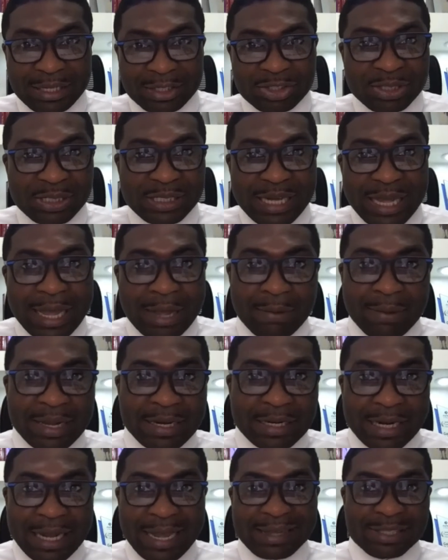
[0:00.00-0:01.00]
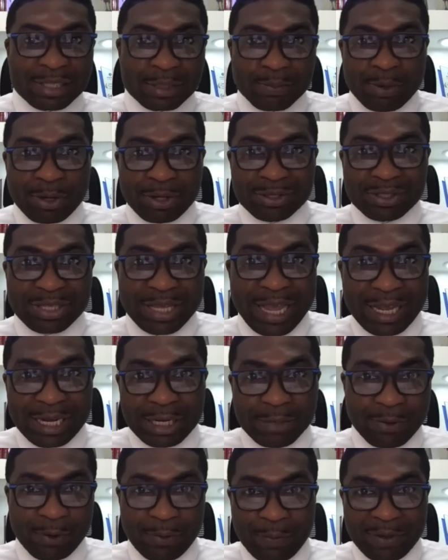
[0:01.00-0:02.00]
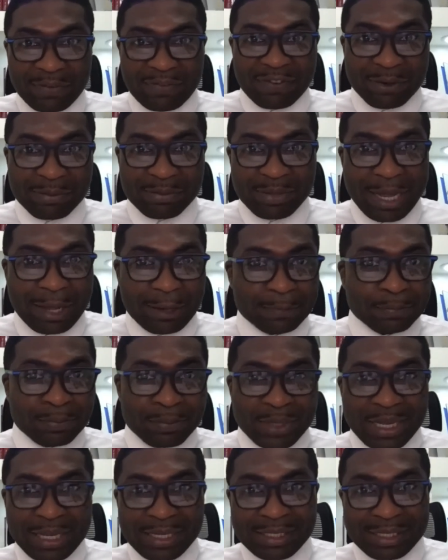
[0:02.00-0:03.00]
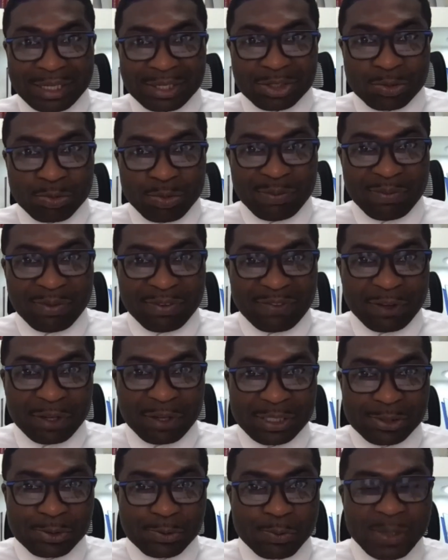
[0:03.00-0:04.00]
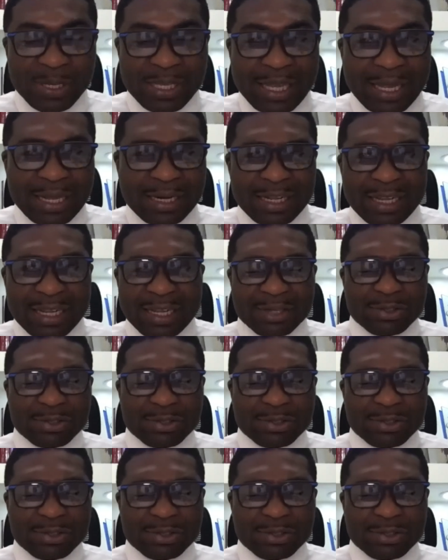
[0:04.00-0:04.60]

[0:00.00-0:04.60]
entering our 9th month any moment from now, in this week, before this weekend.